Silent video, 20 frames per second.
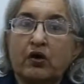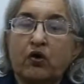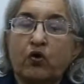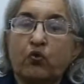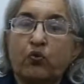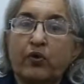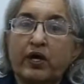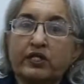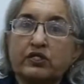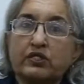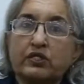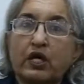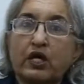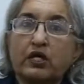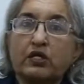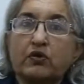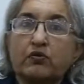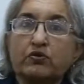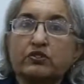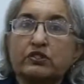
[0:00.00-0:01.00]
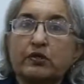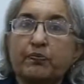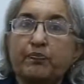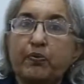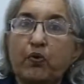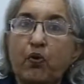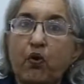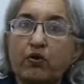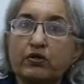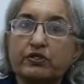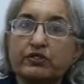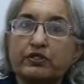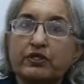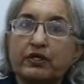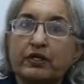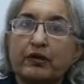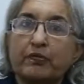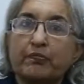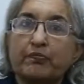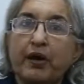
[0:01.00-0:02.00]
which you support
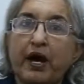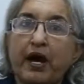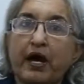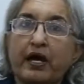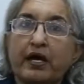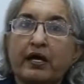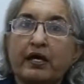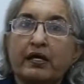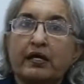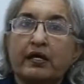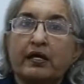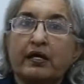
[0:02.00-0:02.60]
by